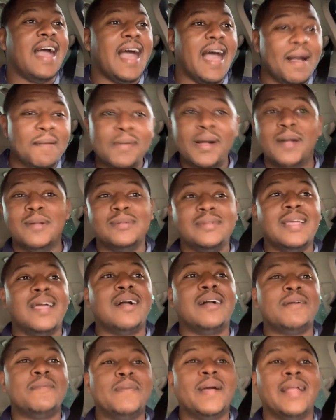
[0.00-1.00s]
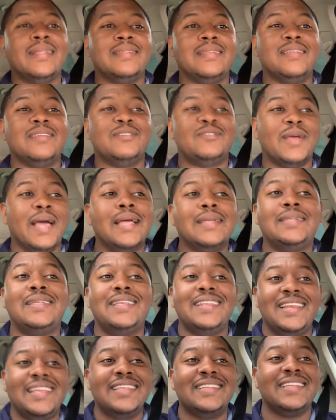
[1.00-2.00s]
I'm gonna talk about the
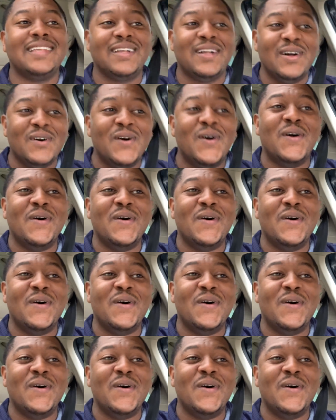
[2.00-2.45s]
atrocities that go